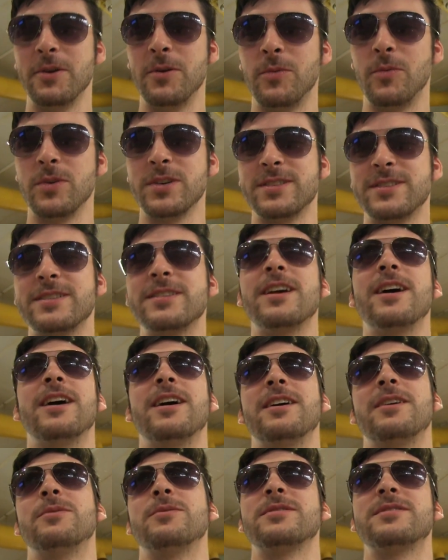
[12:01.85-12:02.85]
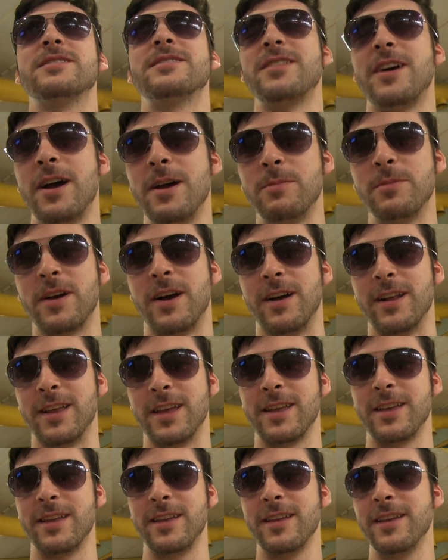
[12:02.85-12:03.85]
what's, the time,
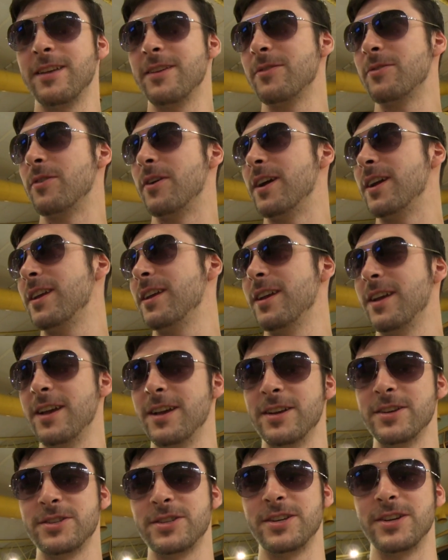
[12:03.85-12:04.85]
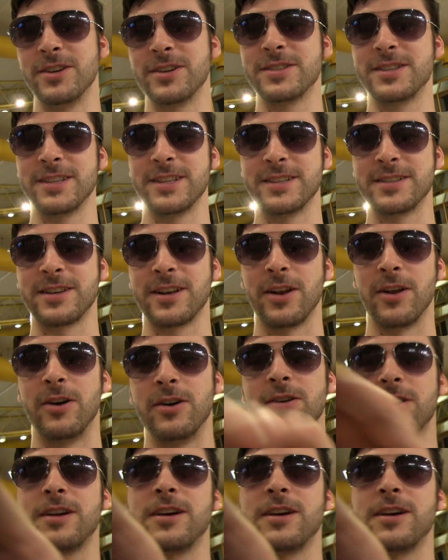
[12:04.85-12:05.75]
darling? Mm-hmm. Right? She looks at this clock.